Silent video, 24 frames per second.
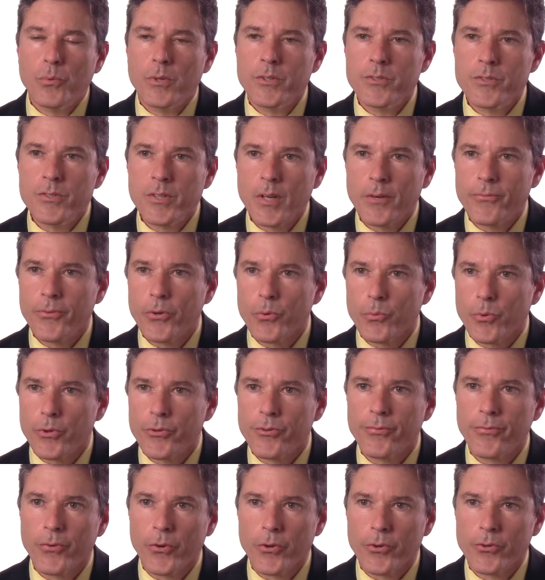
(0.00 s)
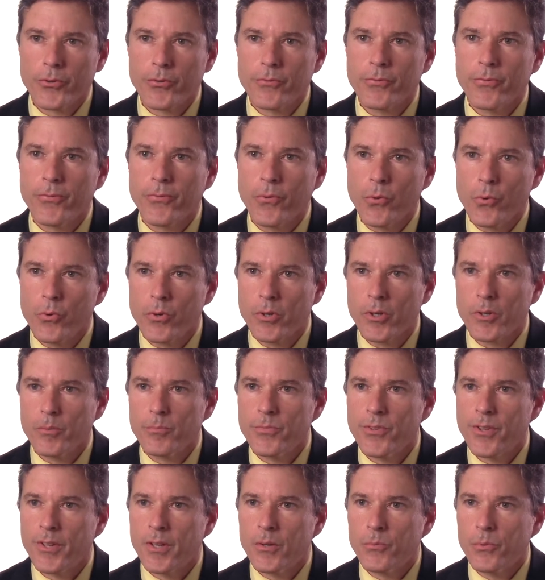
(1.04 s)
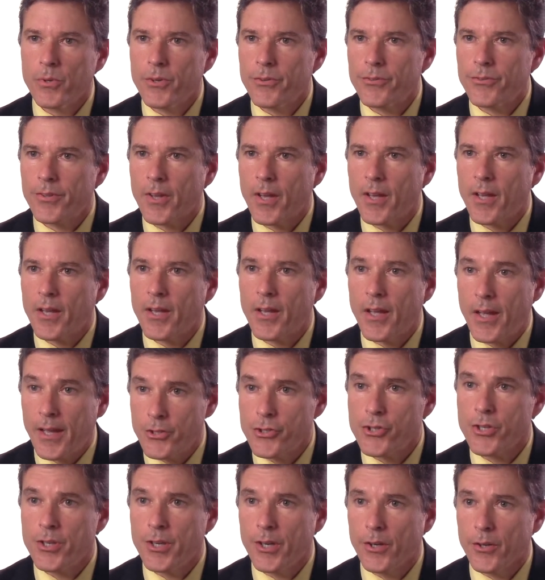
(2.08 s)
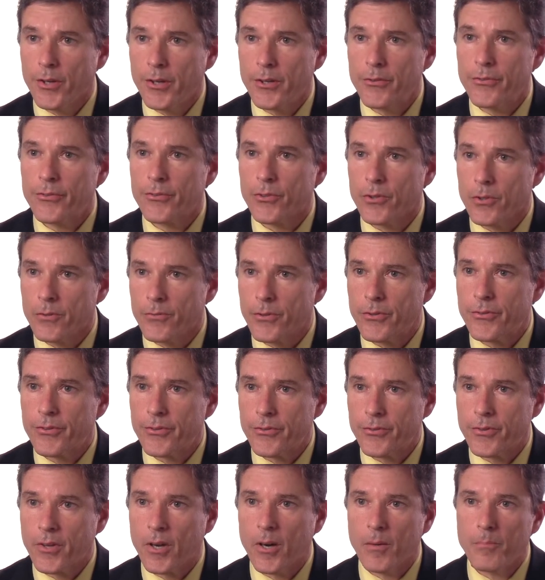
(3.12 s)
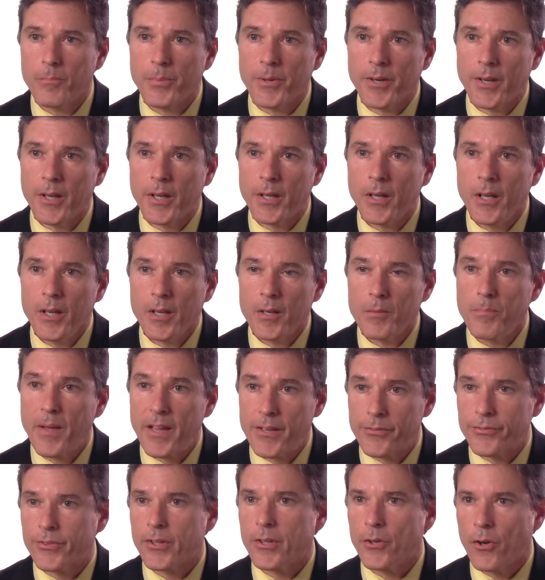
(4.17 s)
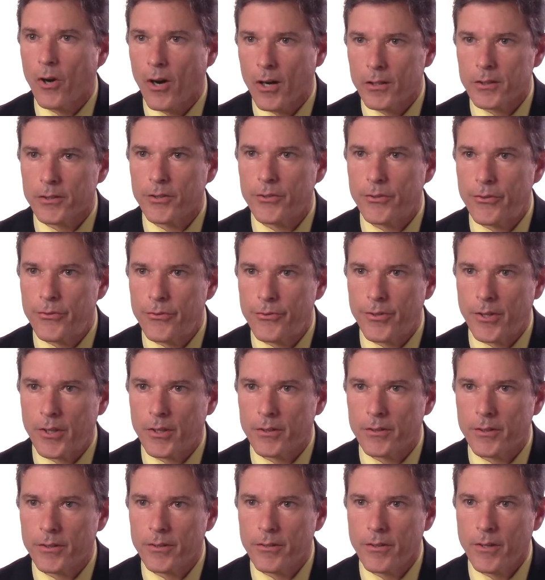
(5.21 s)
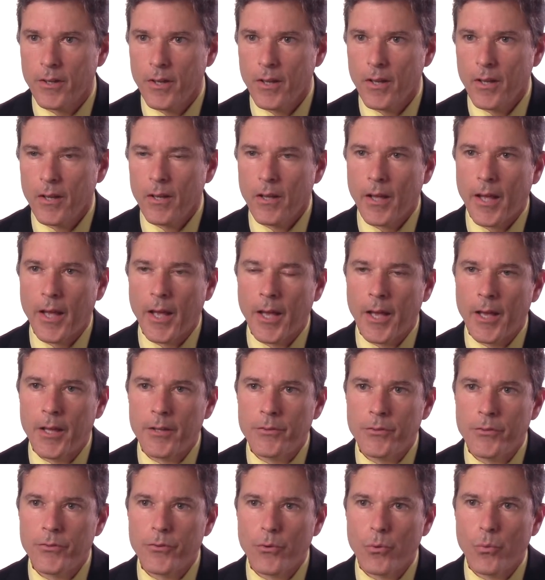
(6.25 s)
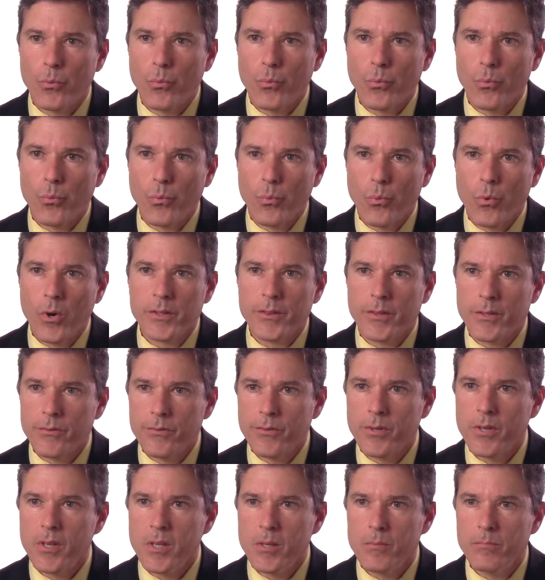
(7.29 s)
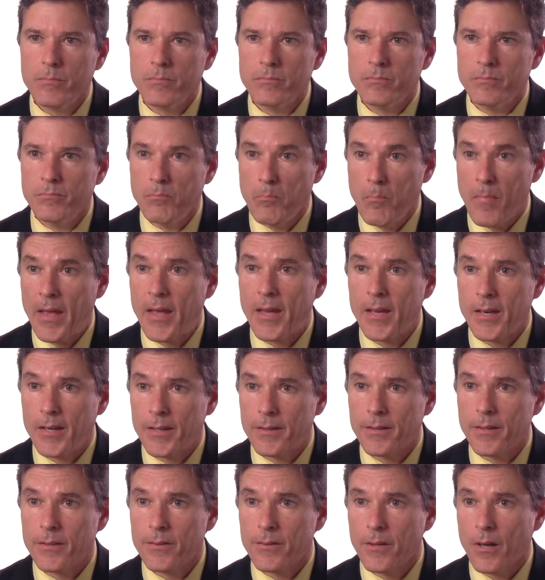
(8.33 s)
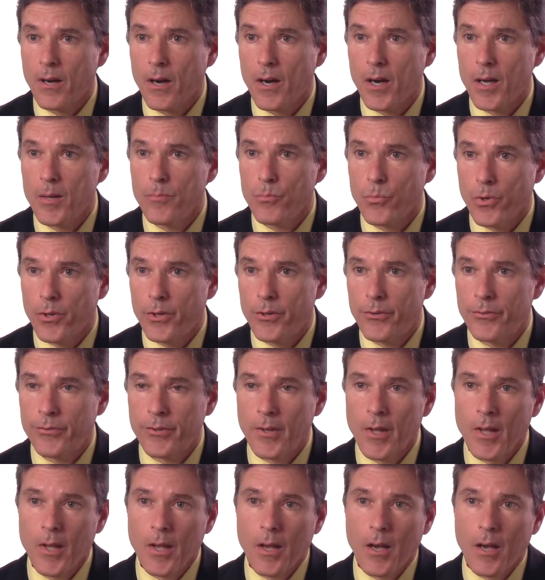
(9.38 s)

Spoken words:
When Zephyr was first formed, it was an engineering services company based in Auckland, New Zealand. And what the team made at the time was